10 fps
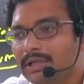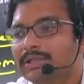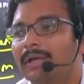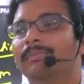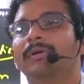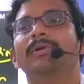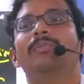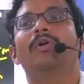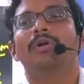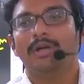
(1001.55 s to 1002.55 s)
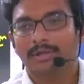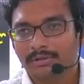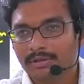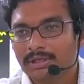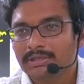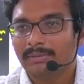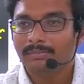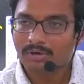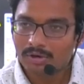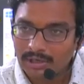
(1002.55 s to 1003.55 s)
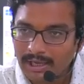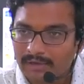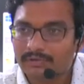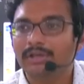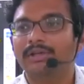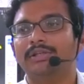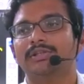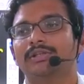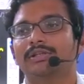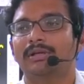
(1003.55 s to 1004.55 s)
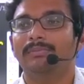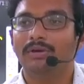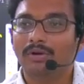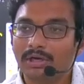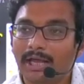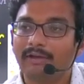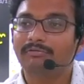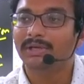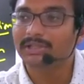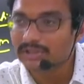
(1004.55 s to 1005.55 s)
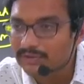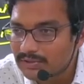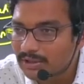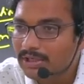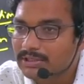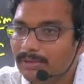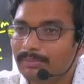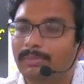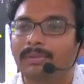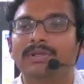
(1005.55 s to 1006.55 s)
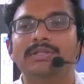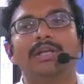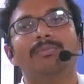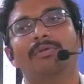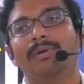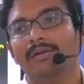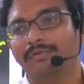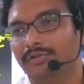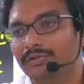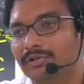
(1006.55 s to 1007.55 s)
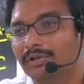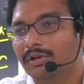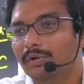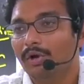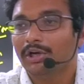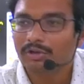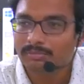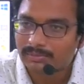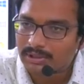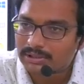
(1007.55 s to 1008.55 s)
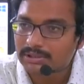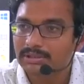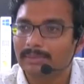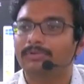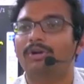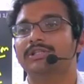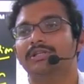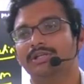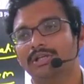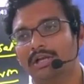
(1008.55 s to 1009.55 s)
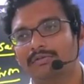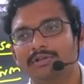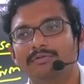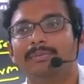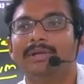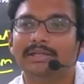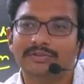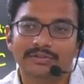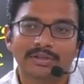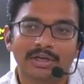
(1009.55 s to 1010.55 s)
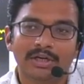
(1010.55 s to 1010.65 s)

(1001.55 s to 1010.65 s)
Some may be bored, some may not have interest, some may not have basics, some may be busy in mobile phones. Whatever may be the reason, some concentration levels will be less.